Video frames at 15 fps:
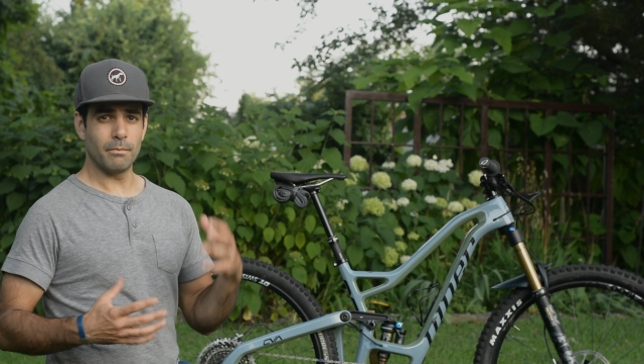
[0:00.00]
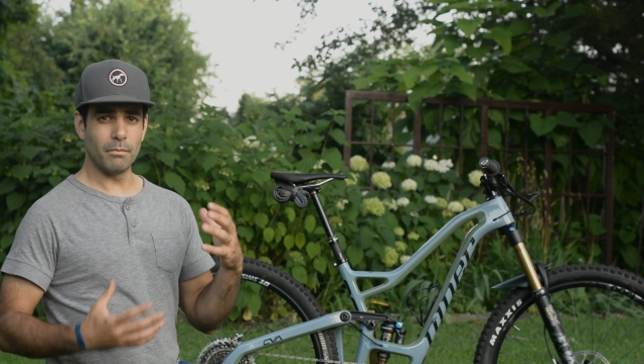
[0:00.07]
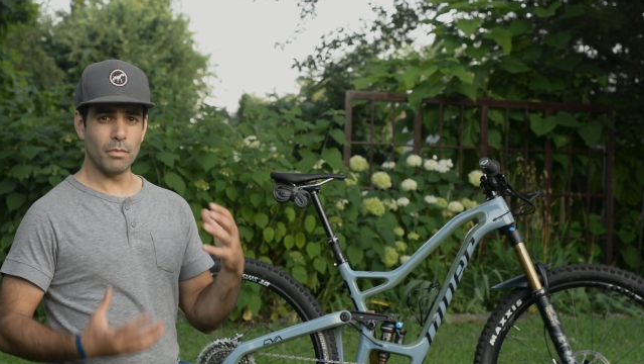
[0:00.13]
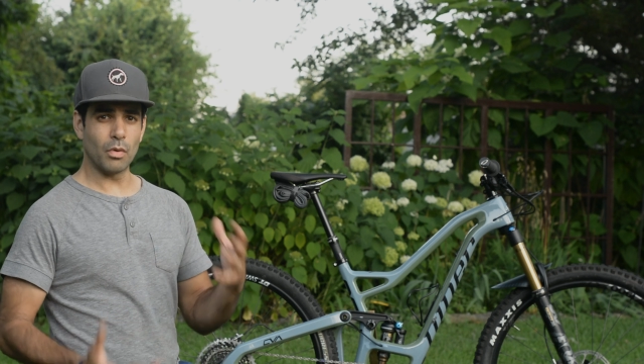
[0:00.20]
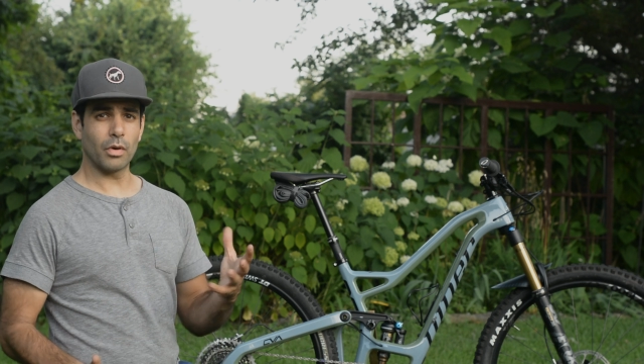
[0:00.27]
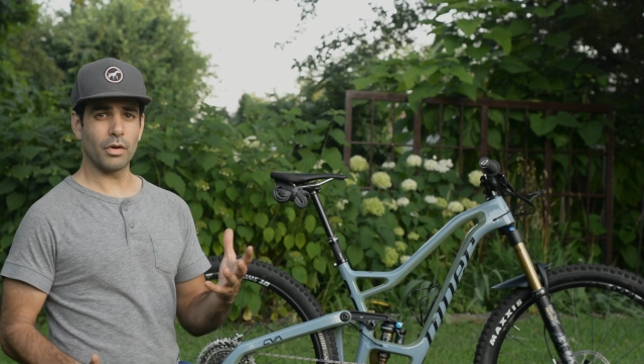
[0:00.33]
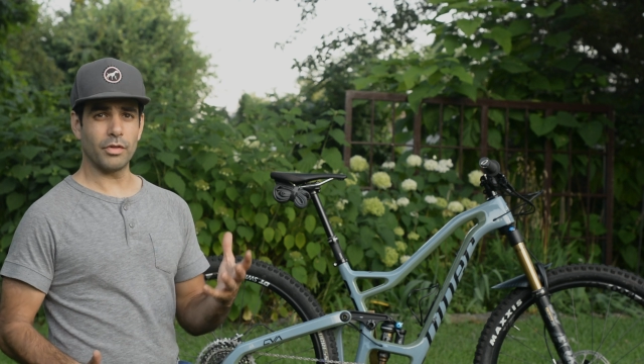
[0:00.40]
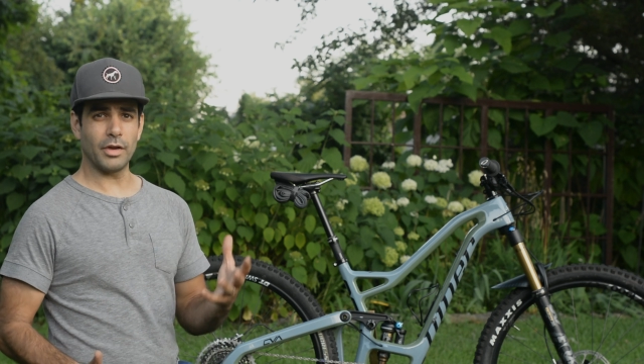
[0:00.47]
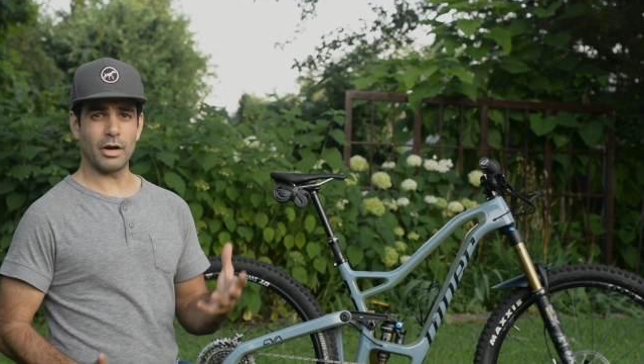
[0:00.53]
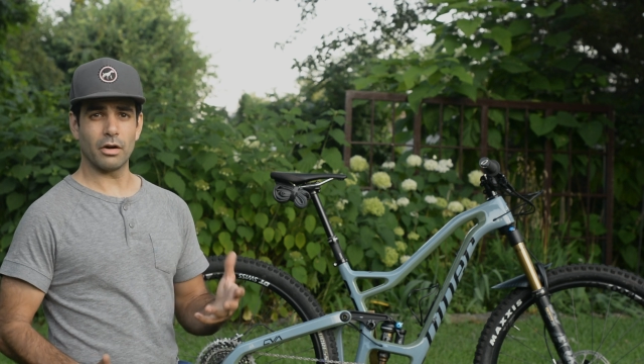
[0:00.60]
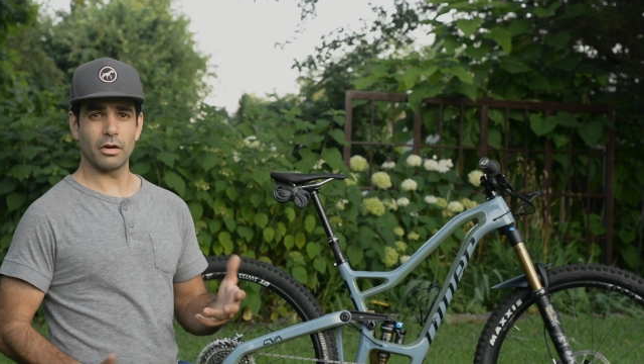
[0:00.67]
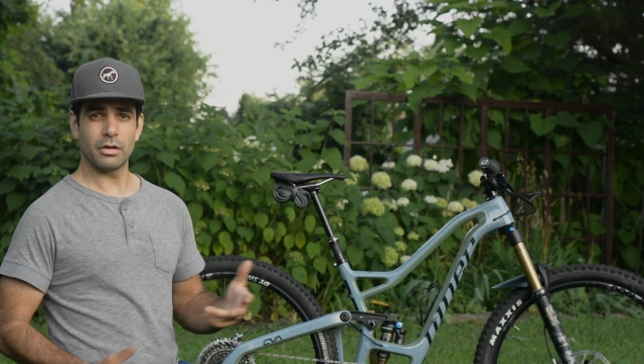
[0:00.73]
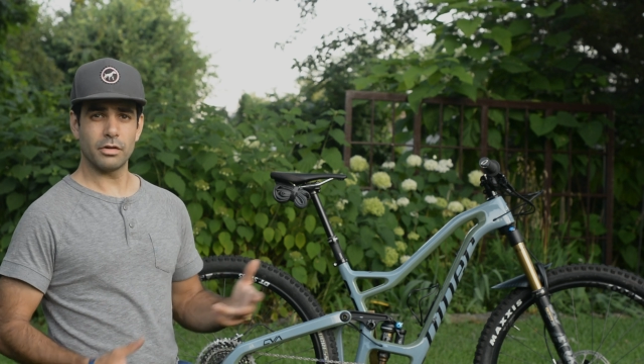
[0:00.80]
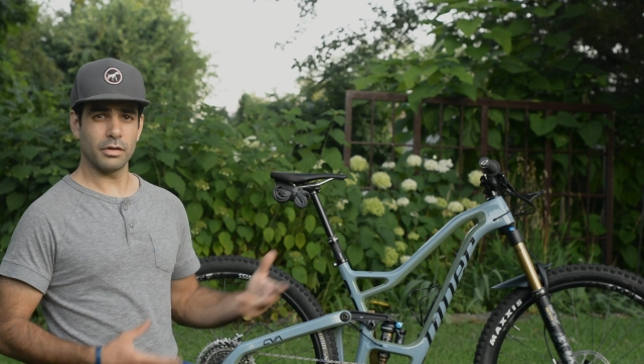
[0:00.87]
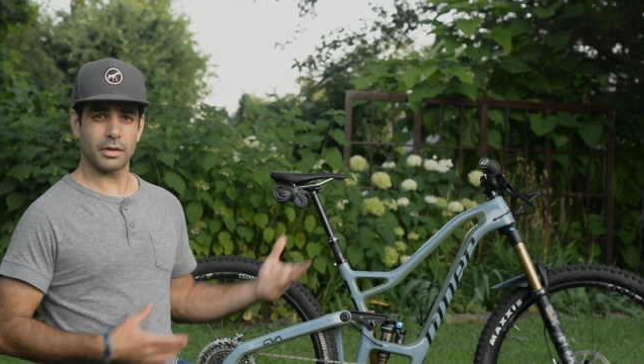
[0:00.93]
more there.
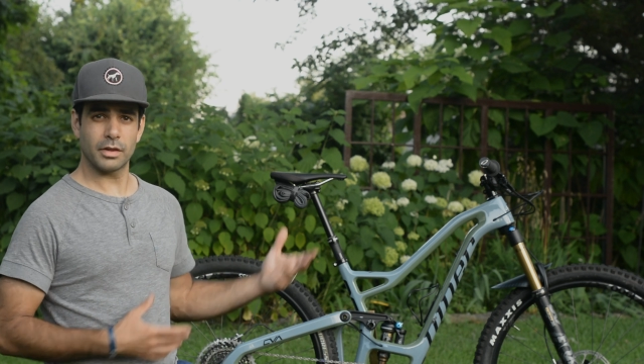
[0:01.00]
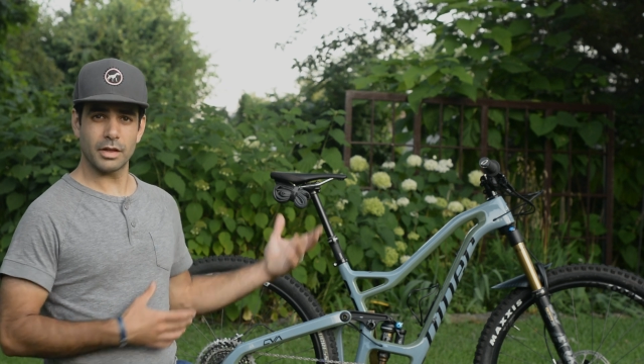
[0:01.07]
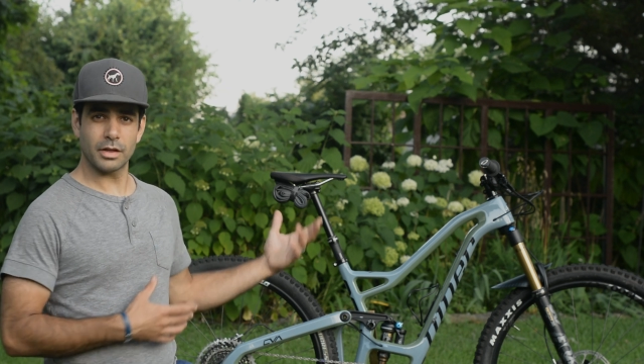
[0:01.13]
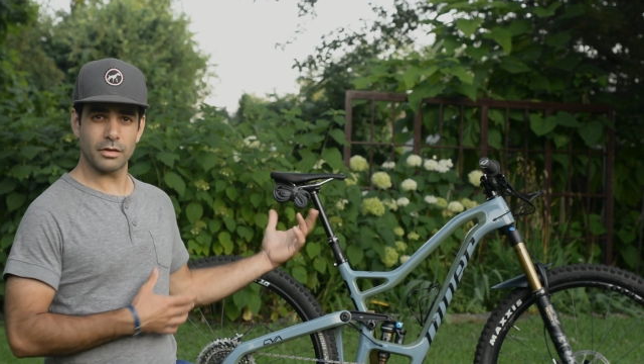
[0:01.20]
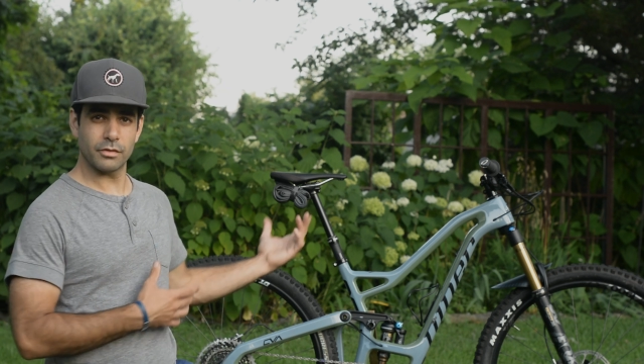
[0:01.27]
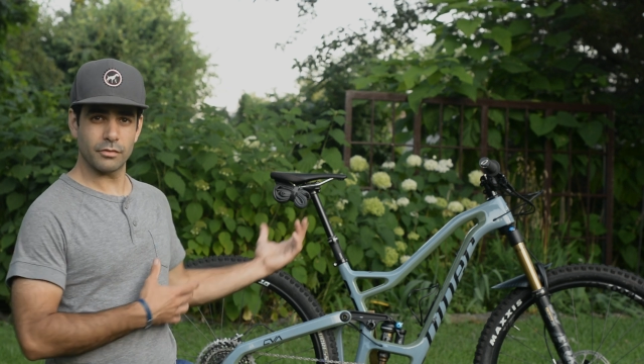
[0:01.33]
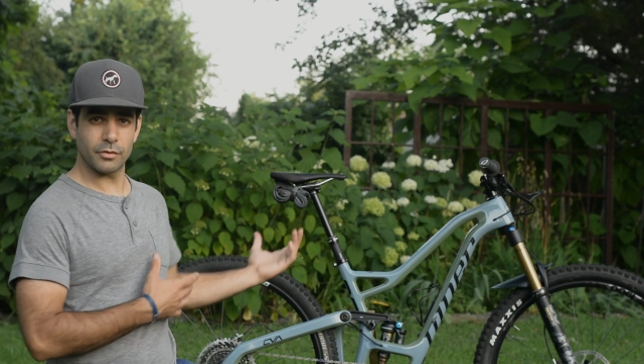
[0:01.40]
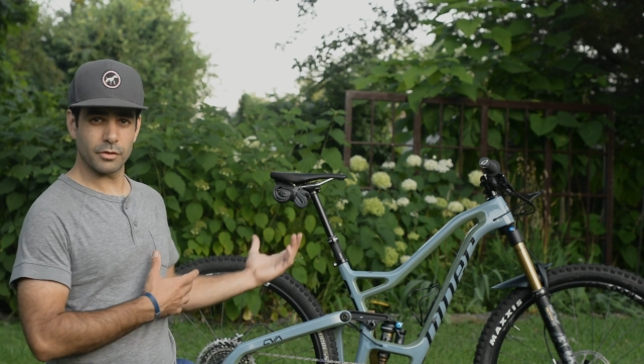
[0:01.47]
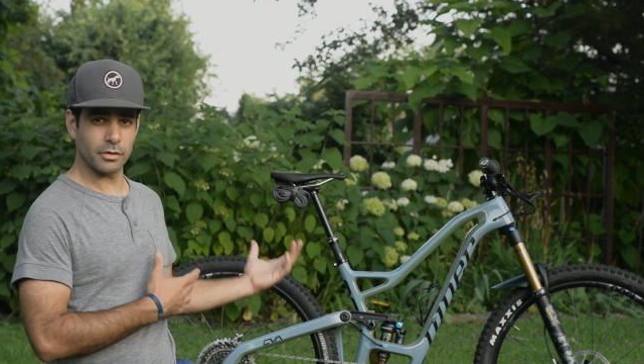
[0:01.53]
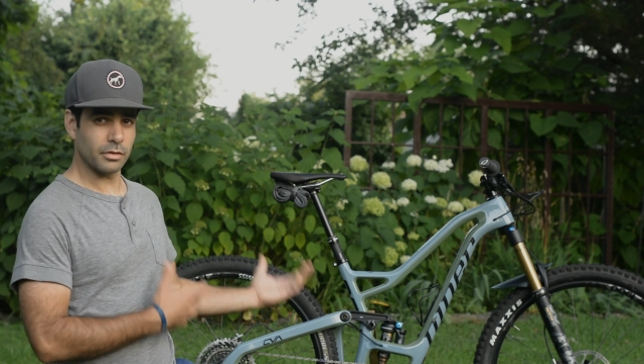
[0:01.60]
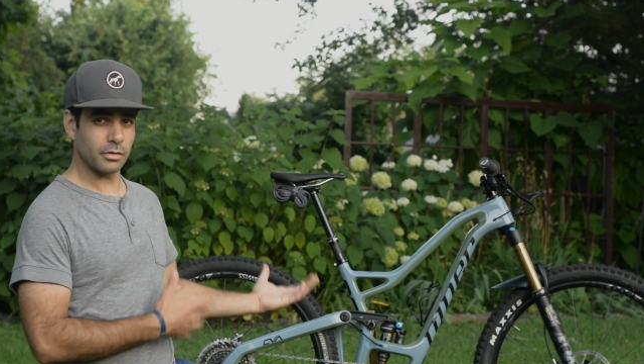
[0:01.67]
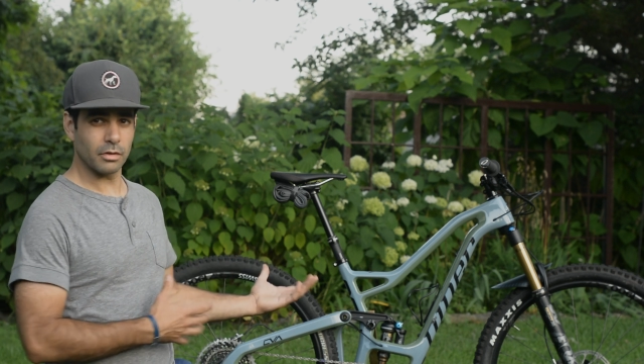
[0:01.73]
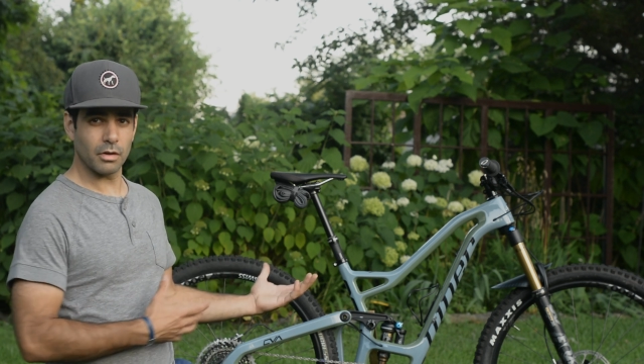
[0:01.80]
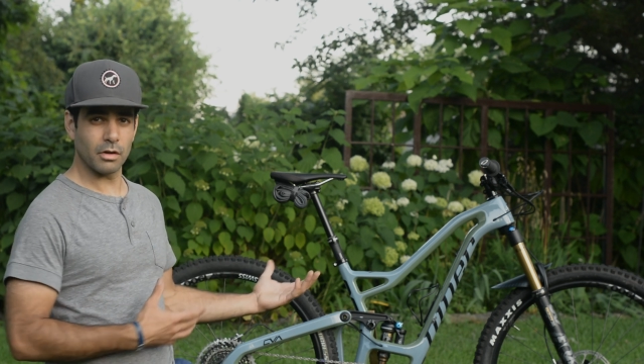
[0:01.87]
You think of a